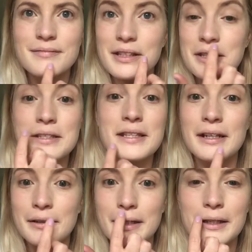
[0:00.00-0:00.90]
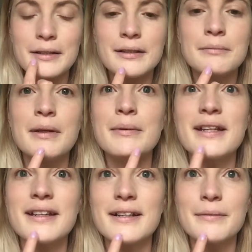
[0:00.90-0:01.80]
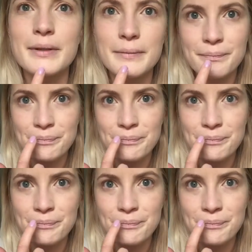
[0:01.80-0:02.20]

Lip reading: in this area, maybe here, but